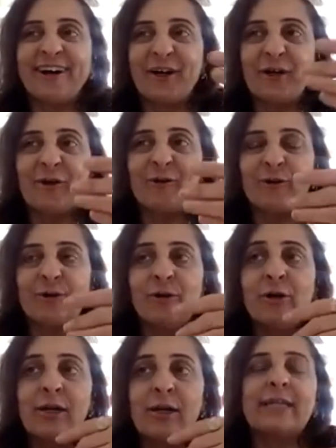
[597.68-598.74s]
you
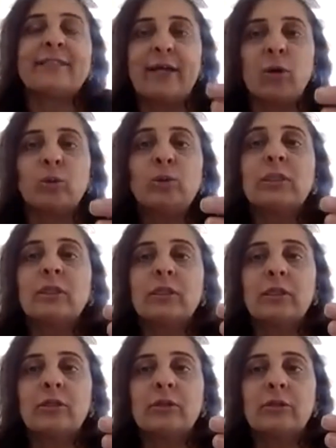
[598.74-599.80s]
know, let out.
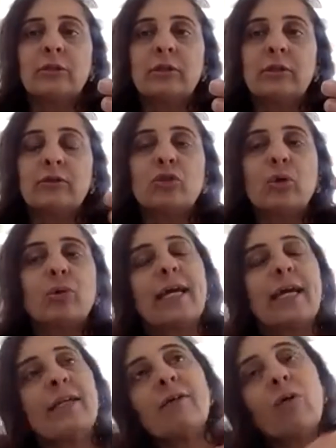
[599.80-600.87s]
So
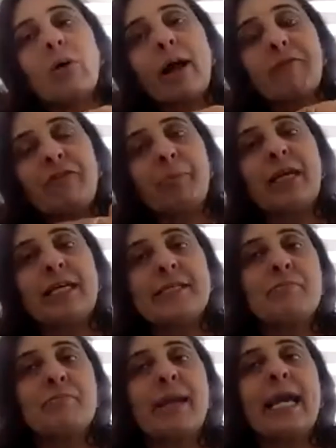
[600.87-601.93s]
then everybody
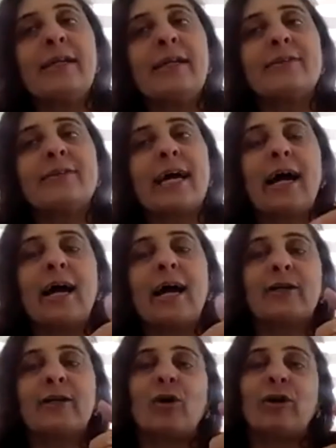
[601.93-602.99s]
is mailed
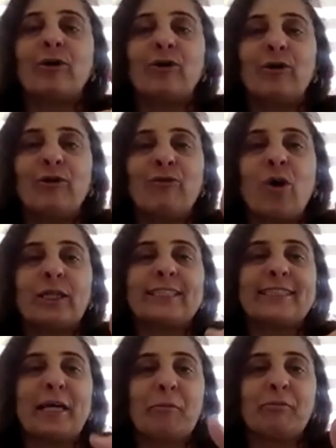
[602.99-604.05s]
that, or WhatsApp